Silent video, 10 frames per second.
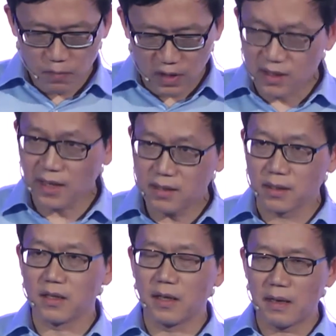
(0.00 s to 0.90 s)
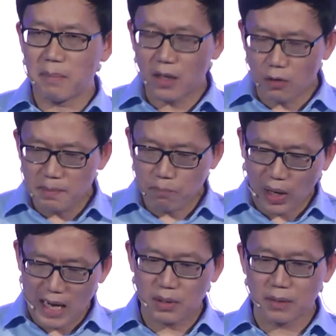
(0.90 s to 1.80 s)
discussions about open
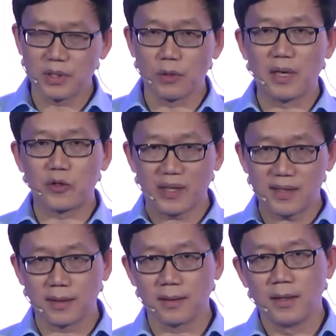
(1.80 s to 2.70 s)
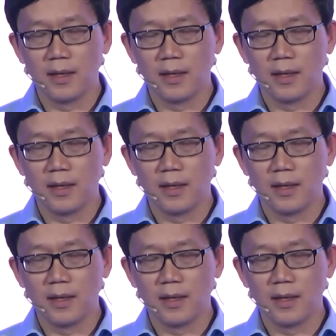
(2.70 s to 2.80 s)
problems we're addressing.